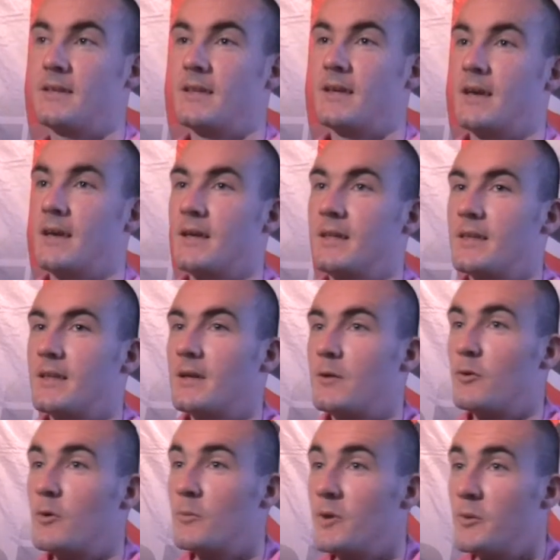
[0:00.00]

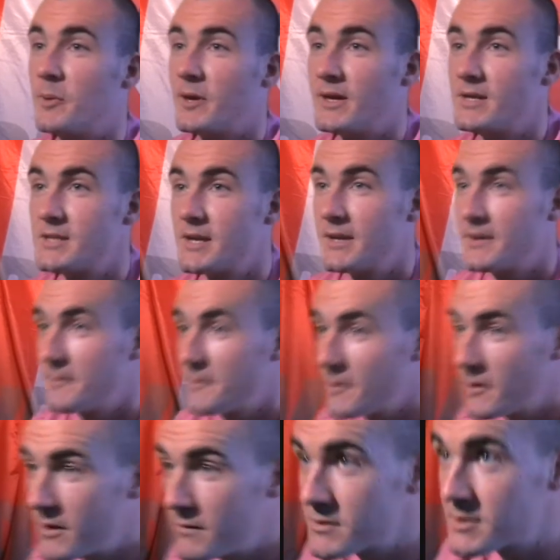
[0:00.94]
I room with PJ,
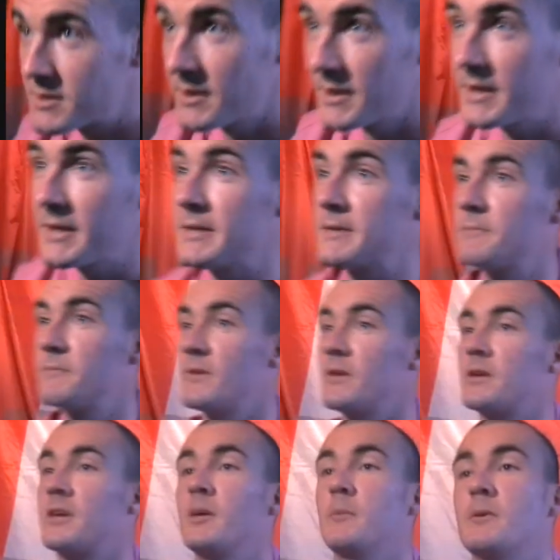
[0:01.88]
obviously.
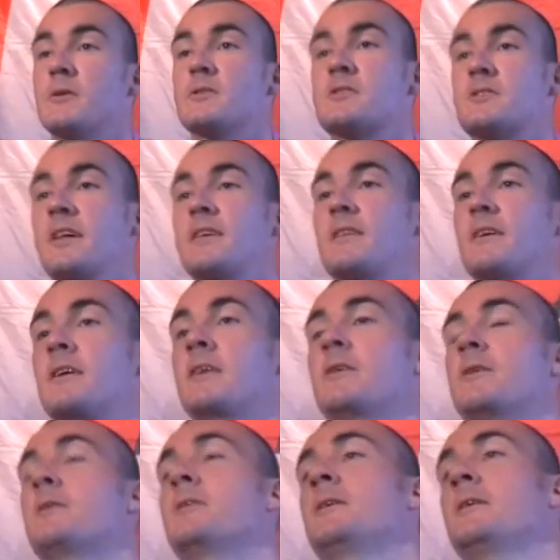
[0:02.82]
The keepers stick
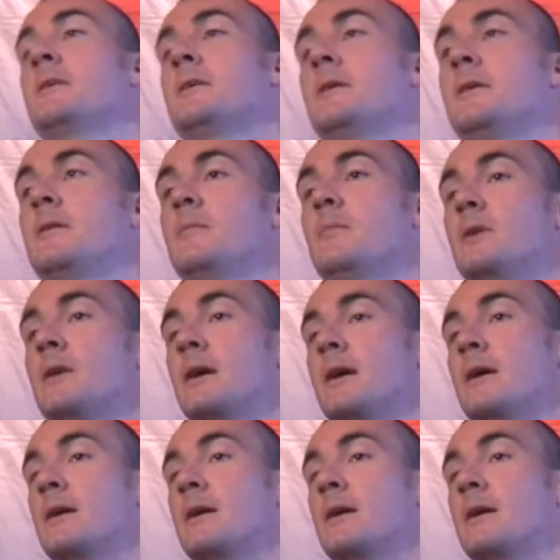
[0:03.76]
together, but